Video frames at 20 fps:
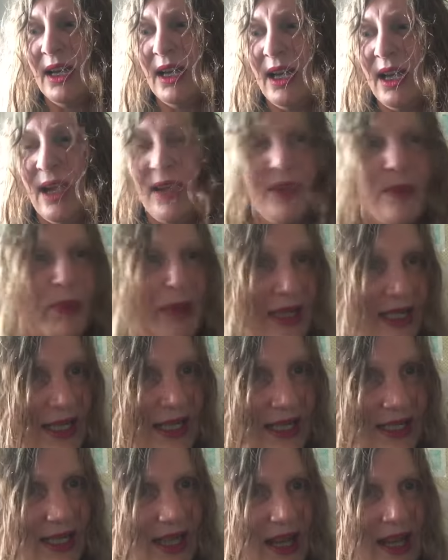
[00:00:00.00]
And the
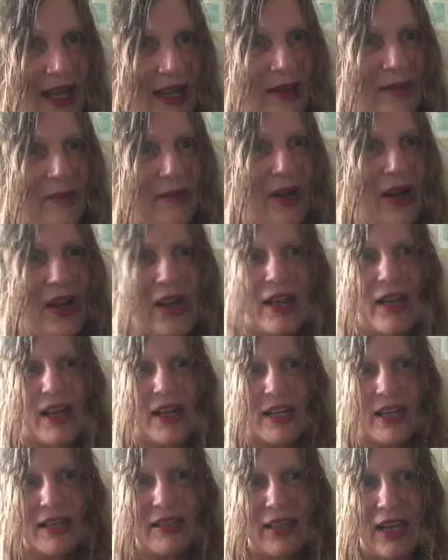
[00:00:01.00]
police came. I
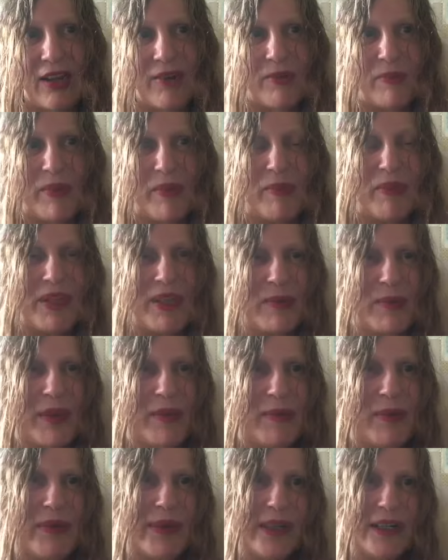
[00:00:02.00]
can't remember these
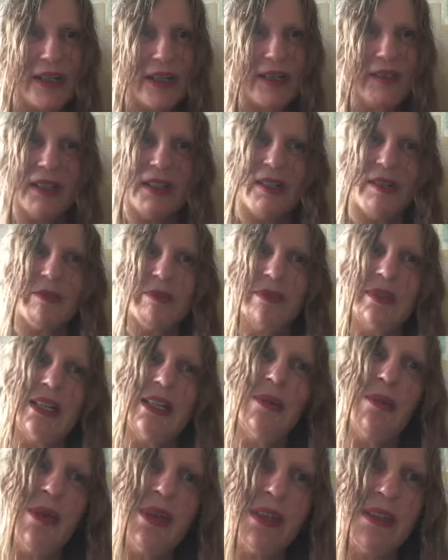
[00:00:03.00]
people, and I really
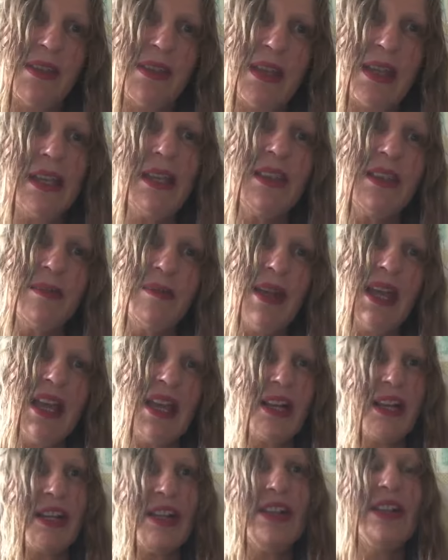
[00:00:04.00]
want to thank them.
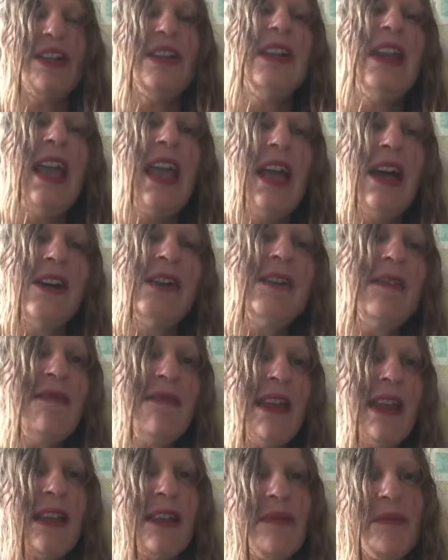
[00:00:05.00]
I don't know how to
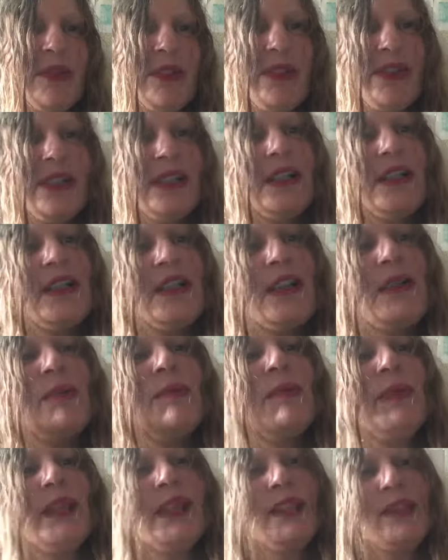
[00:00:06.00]
thank them, because I don't know
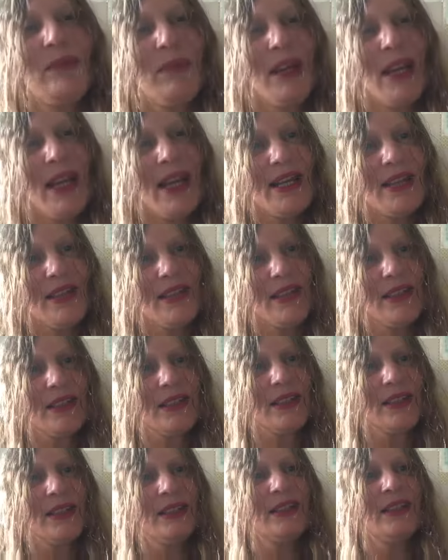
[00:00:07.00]
where the place
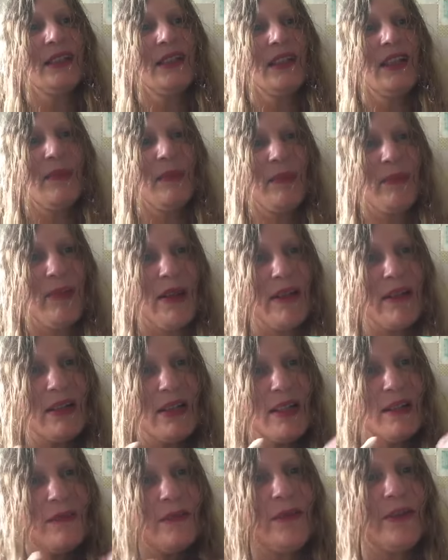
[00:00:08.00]
is. But
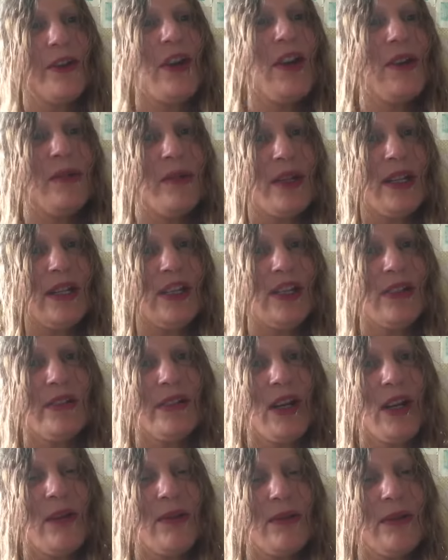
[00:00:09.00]
apparently he'd thrown me into an
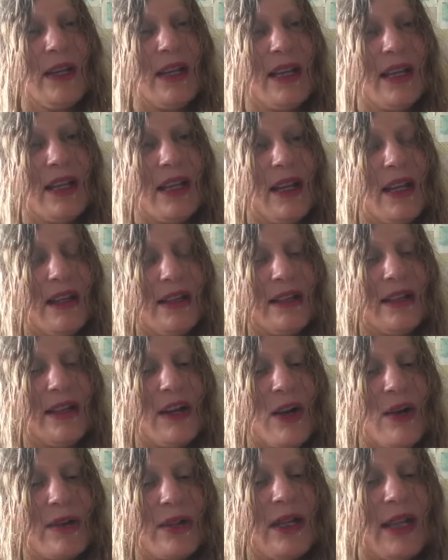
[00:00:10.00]

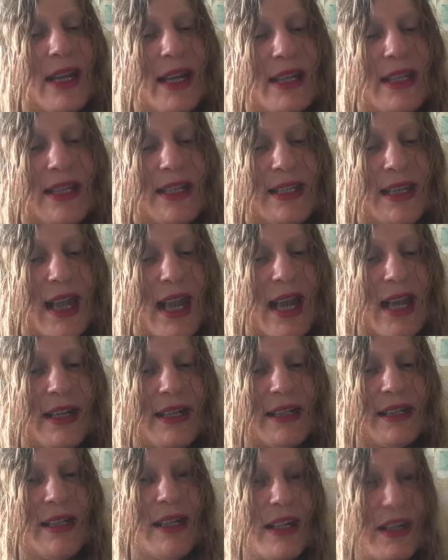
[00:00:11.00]
older lady's
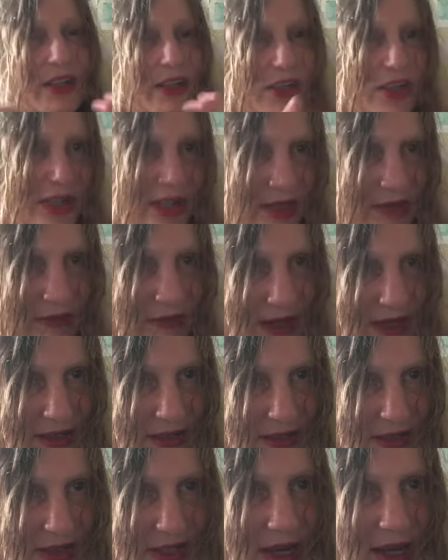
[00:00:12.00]
garden. She'd rung
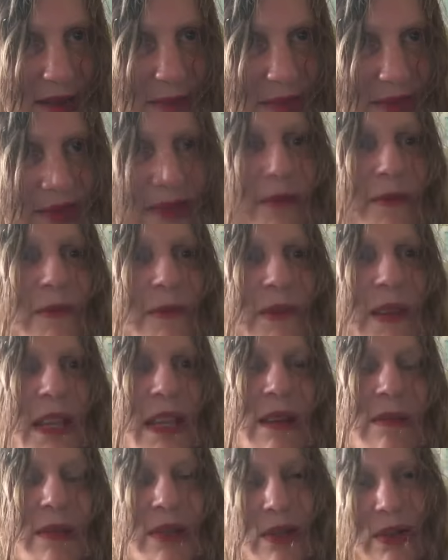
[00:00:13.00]
her neighbours in
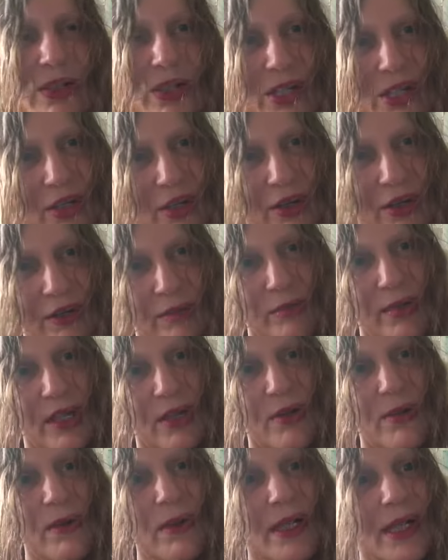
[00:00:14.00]
fear because she heard me
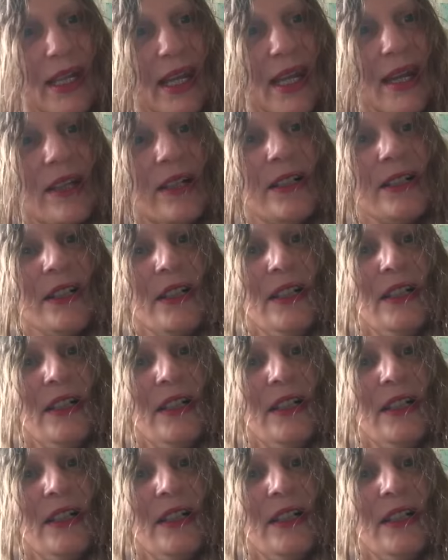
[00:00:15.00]
calling out